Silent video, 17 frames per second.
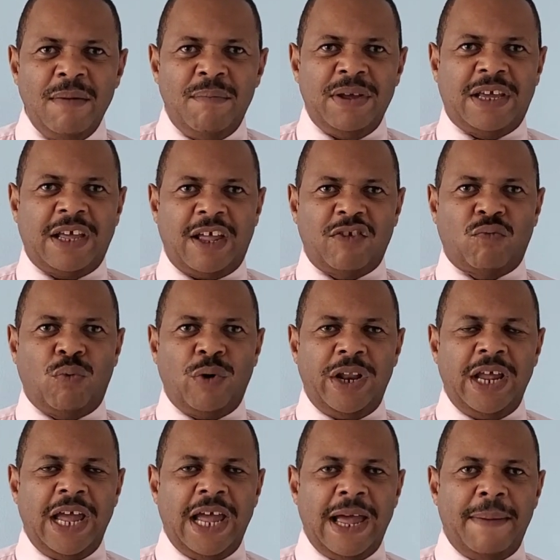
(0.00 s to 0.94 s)
Because
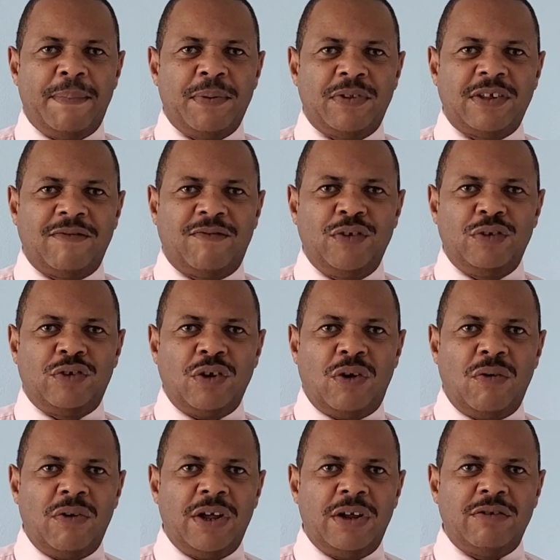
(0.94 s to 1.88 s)
what happens if you
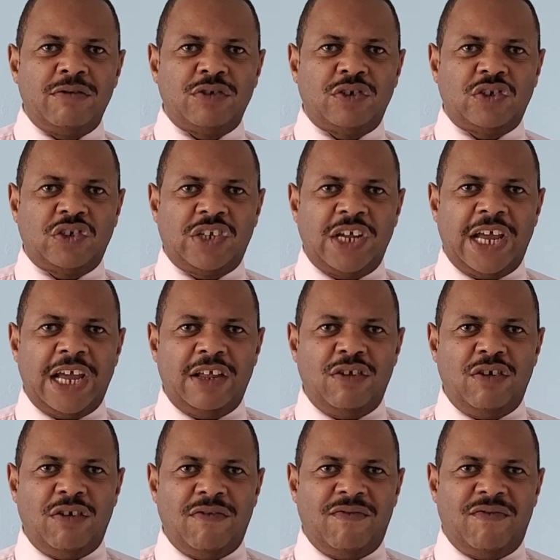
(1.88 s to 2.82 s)
don't
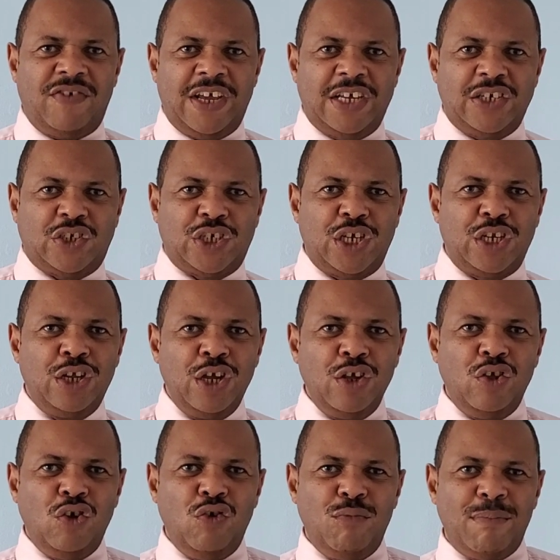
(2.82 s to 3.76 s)
understand your vision,
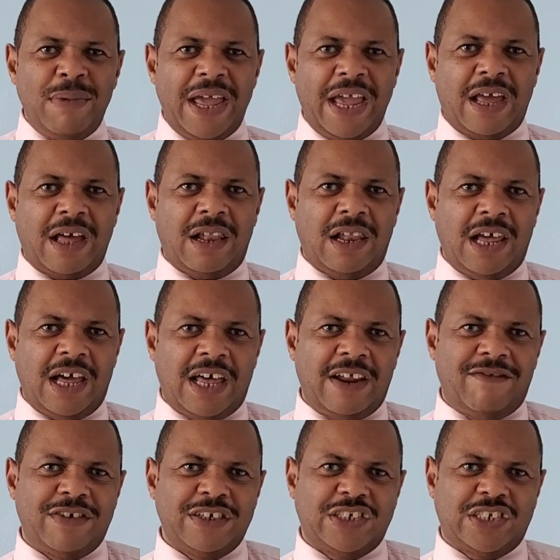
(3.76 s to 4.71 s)
you make a lot
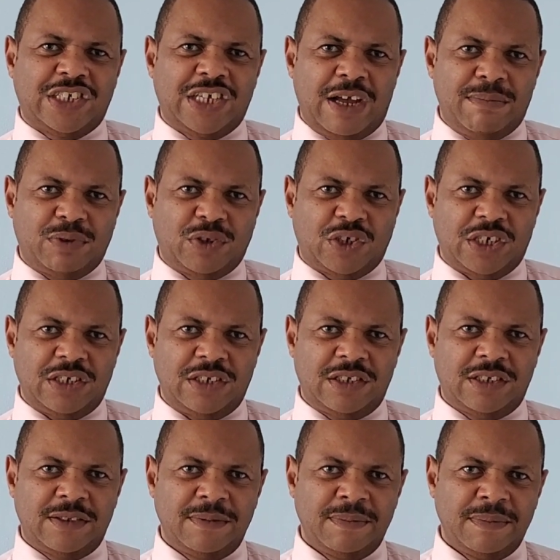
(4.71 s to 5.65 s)
of assumptions.